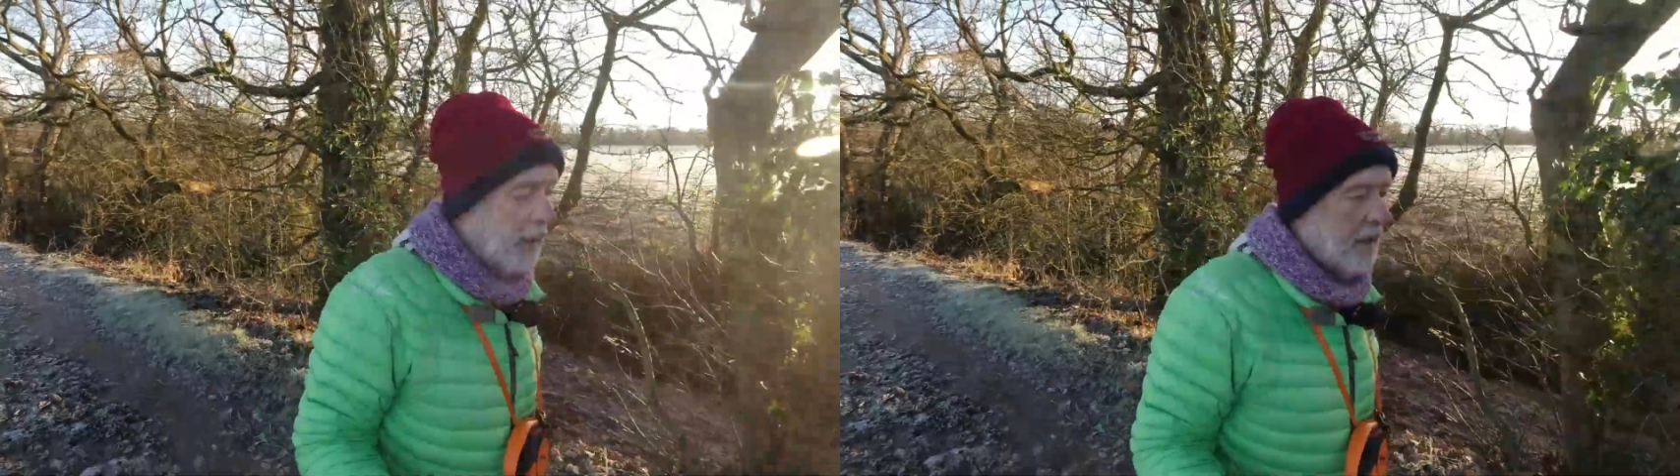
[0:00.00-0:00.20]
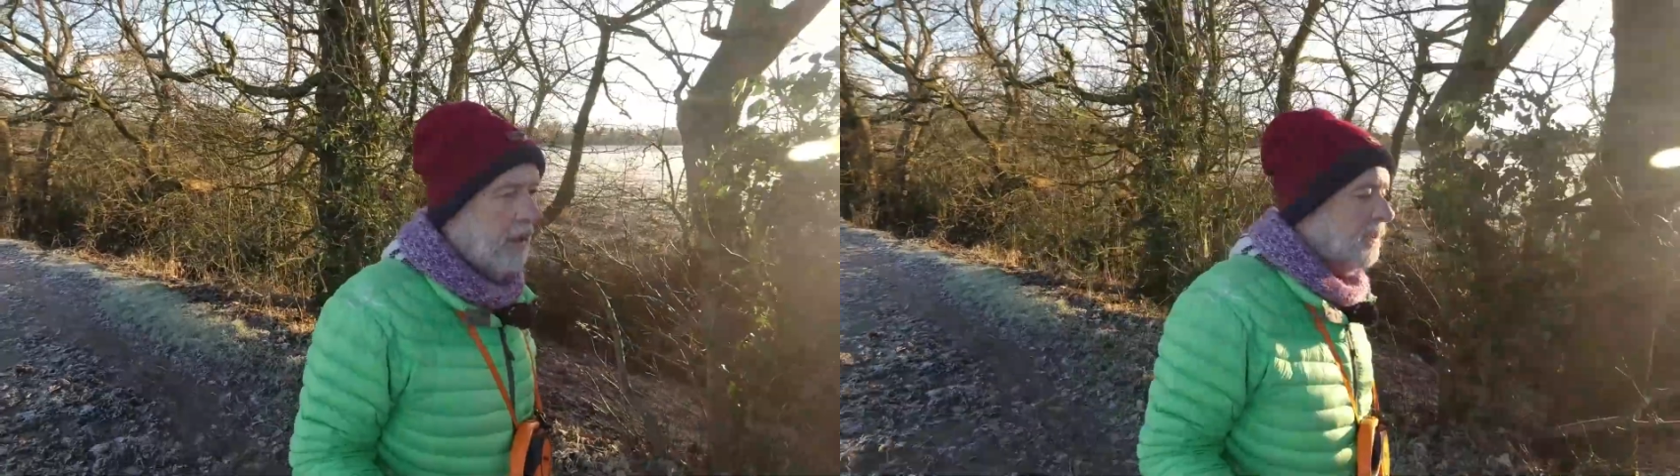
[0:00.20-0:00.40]

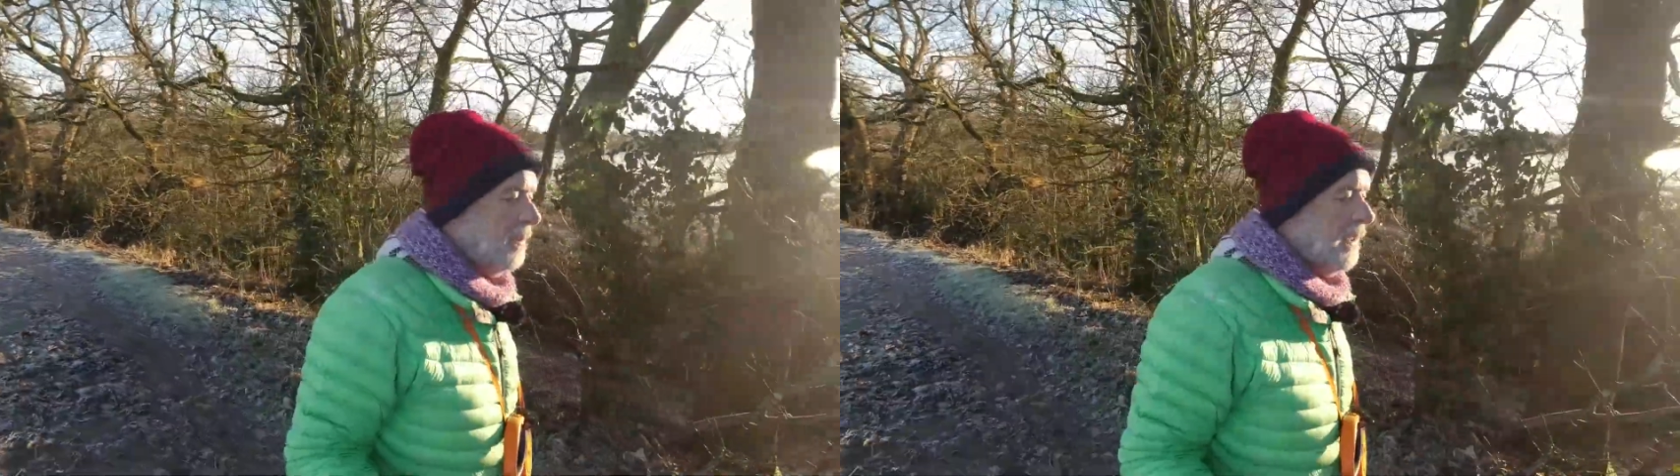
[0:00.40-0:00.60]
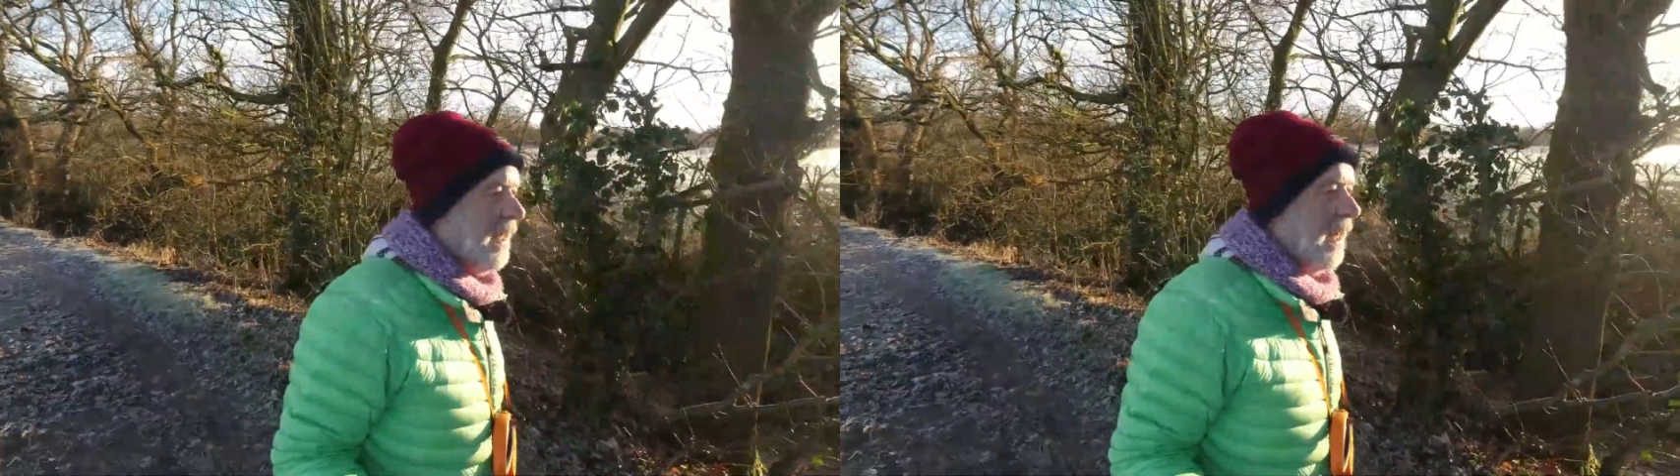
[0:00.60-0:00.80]
because her
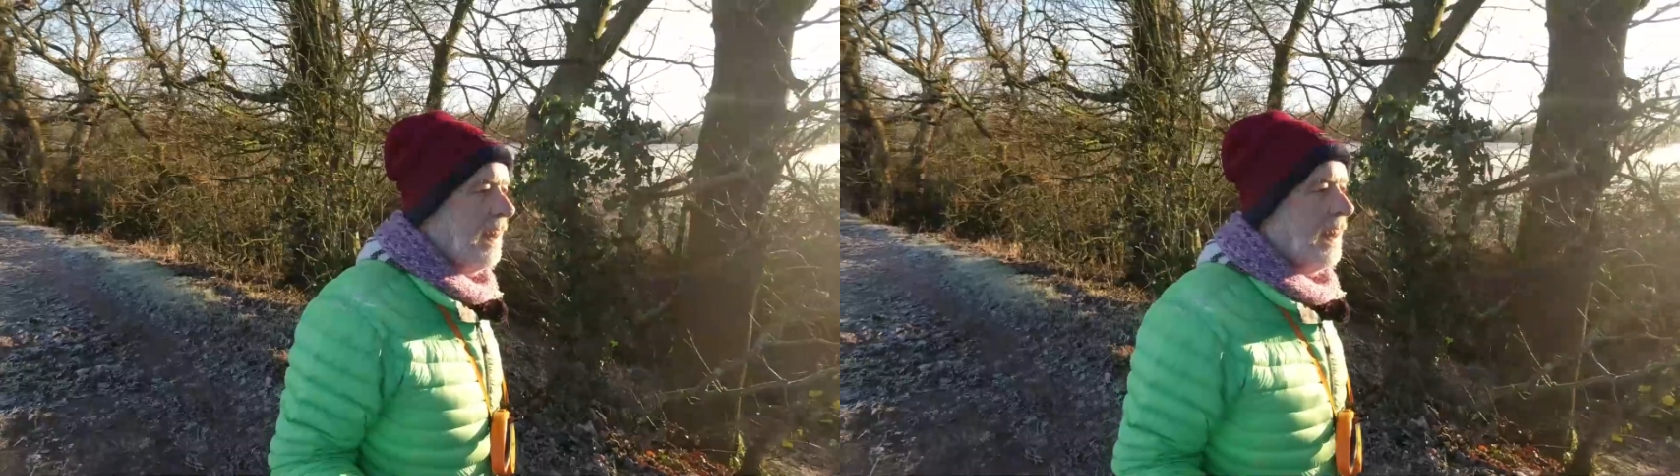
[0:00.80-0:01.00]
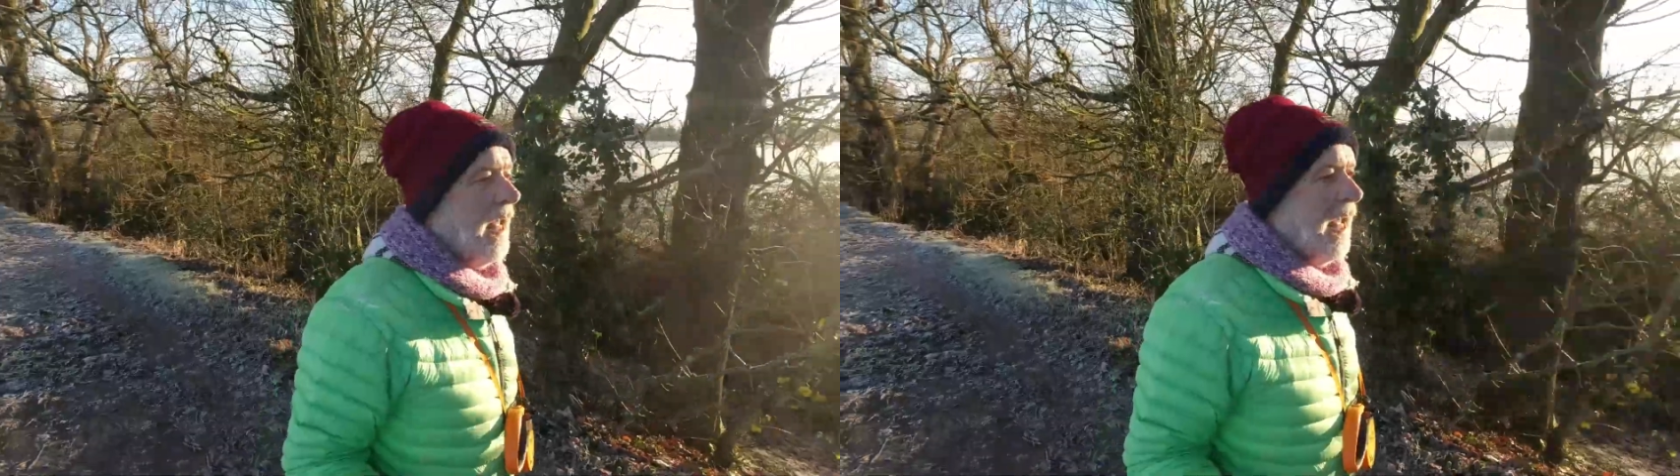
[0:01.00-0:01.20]
little